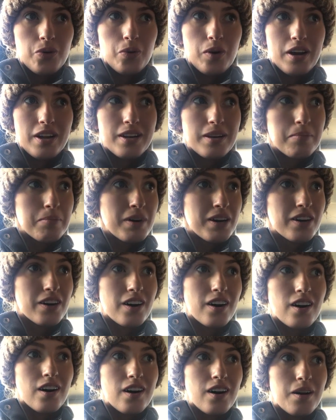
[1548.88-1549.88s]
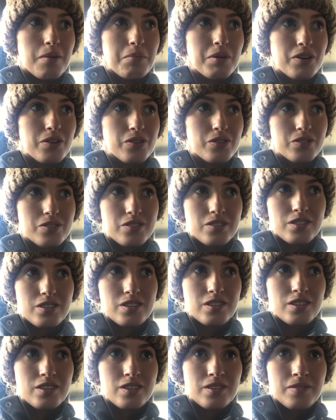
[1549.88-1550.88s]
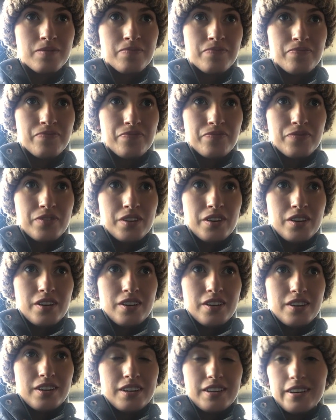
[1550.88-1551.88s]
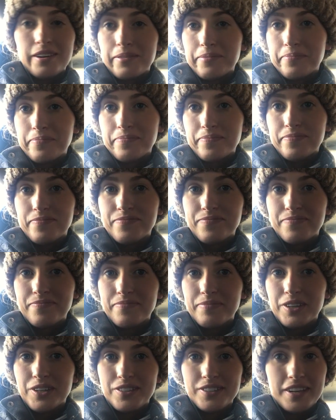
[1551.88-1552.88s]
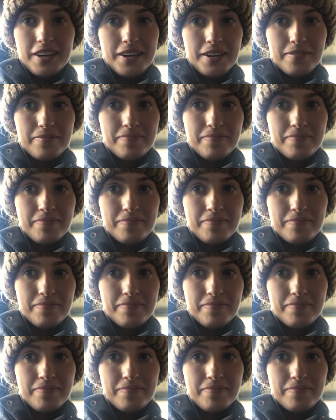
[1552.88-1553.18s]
waiting in my car because, yep, because I